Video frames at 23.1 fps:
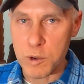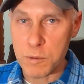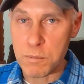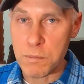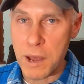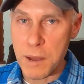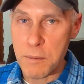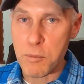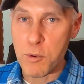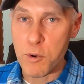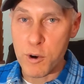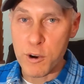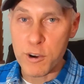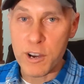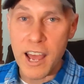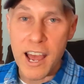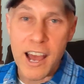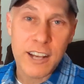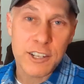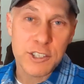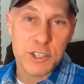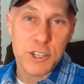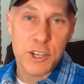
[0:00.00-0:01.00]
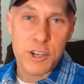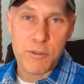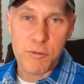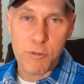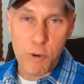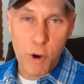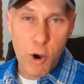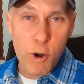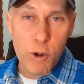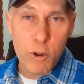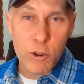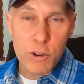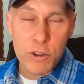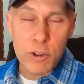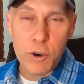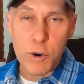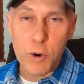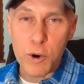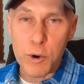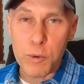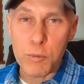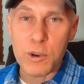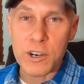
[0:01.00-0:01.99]
would my board actually roll
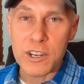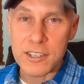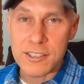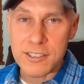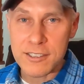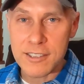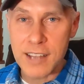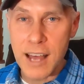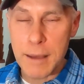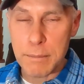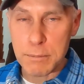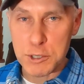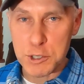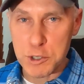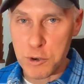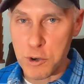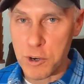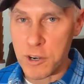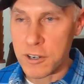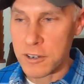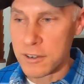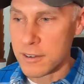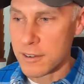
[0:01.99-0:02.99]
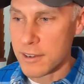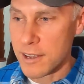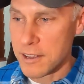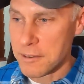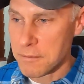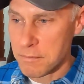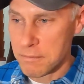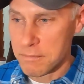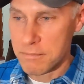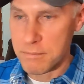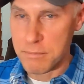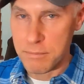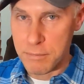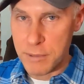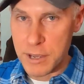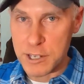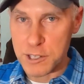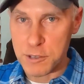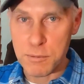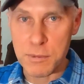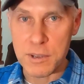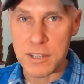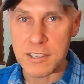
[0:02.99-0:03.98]
or would it stop short and
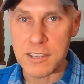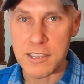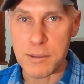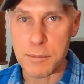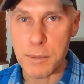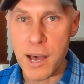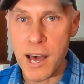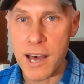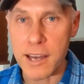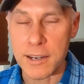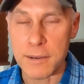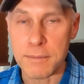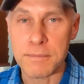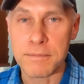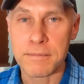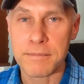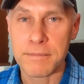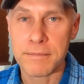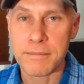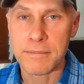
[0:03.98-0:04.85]
pitch me to the bottom?